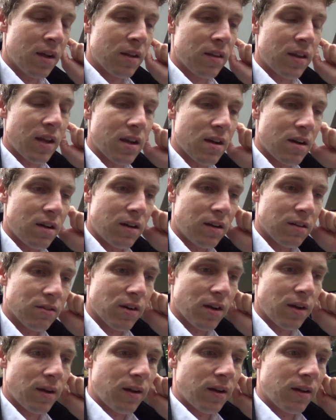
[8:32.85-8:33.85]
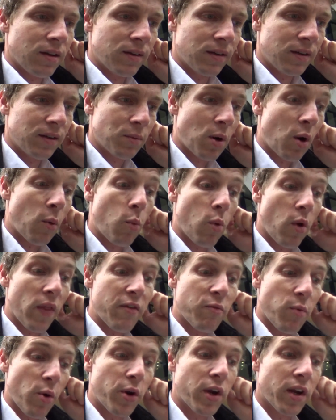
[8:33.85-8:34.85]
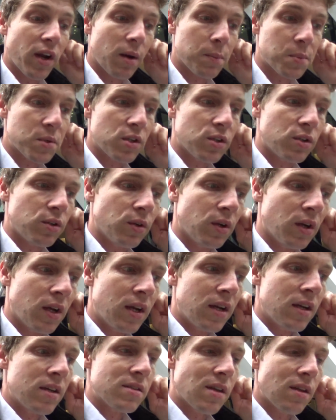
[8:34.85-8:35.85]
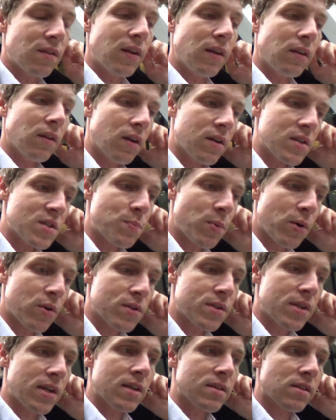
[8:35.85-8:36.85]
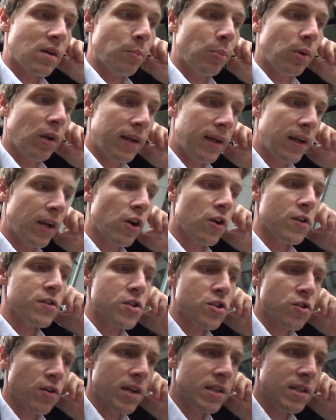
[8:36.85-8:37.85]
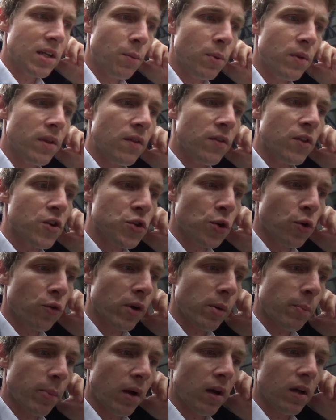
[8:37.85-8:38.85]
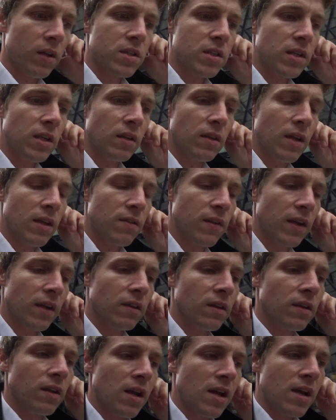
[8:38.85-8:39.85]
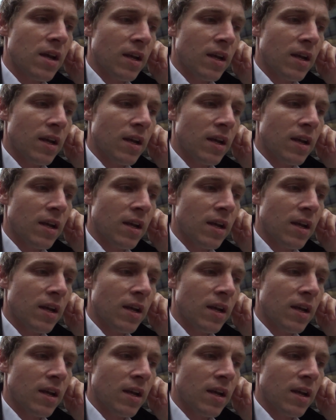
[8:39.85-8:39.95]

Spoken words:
they are, well, what they've woken up to is they think the conspiracy is completely concentrated within the Tory party, and they think that